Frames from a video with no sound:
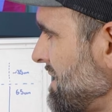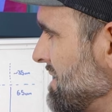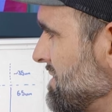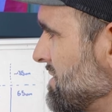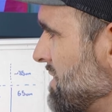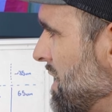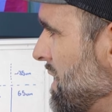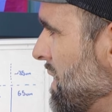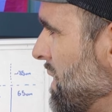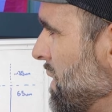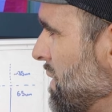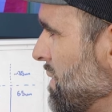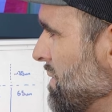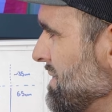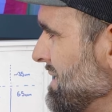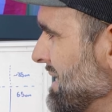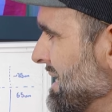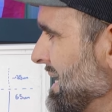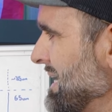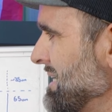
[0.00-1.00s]
So
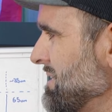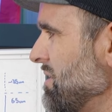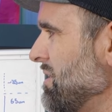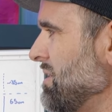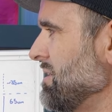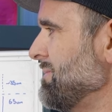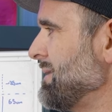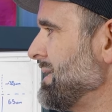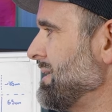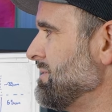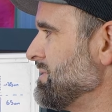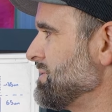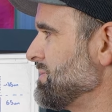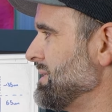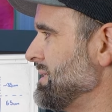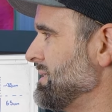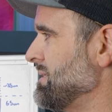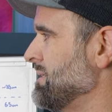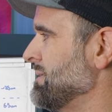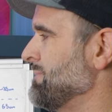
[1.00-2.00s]
yeah, it's all about, as
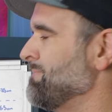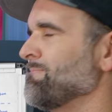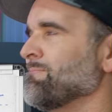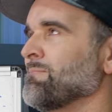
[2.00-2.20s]
well,